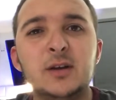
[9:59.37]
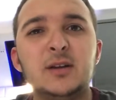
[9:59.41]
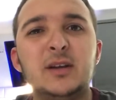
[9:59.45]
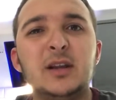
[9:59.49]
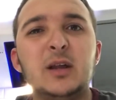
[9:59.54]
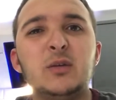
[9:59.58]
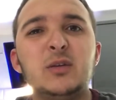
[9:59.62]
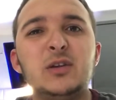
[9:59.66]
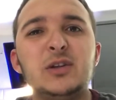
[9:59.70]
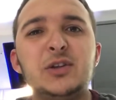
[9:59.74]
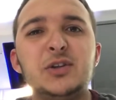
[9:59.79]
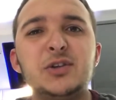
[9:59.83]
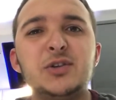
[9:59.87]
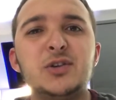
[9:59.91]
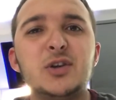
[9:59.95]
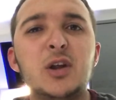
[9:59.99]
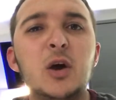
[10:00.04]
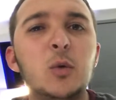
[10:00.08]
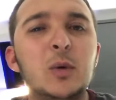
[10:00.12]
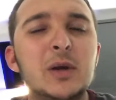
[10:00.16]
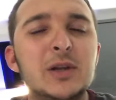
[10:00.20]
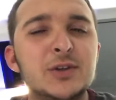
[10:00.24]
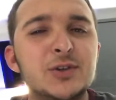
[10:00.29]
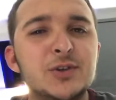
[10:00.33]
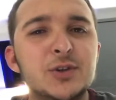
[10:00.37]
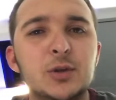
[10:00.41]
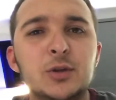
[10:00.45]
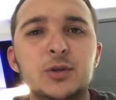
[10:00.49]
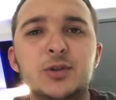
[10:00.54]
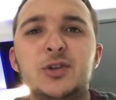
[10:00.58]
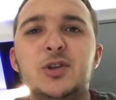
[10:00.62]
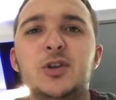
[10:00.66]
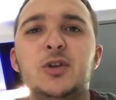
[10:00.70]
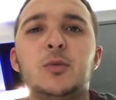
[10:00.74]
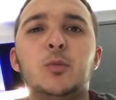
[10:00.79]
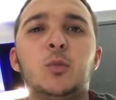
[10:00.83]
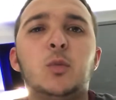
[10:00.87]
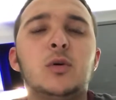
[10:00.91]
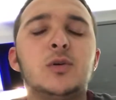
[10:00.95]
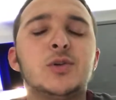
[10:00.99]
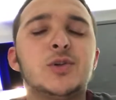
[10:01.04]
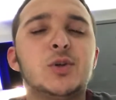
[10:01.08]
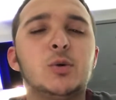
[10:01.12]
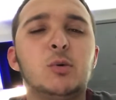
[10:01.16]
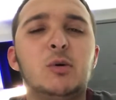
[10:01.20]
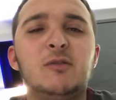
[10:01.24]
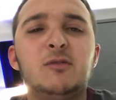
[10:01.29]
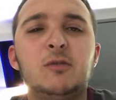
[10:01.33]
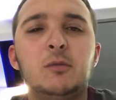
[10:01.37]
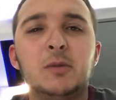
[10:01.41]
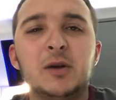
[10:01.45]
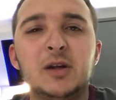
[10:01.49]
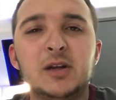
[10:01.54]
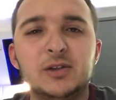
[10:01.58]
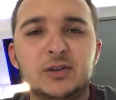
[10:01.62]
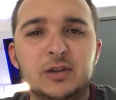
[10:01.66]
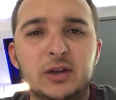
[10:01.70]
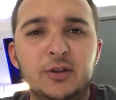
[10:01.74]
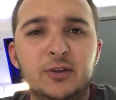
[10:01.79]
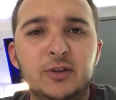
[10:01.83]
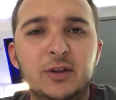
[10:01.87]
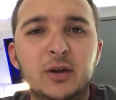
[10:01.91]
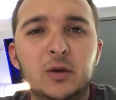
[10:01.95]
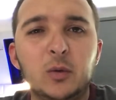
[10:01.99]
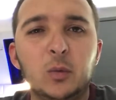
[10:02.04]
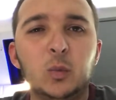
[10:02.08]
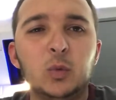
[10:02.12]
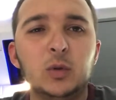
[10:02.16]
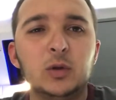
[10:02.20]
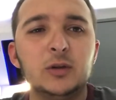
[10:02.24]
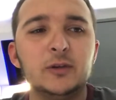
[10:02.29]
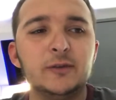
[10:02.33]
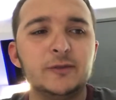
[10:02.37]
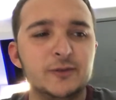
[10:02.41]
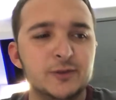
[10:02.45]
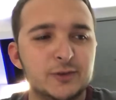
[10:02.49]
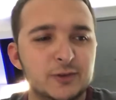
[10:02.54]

Now, this is no insult to them whatsoever, because I think Wolves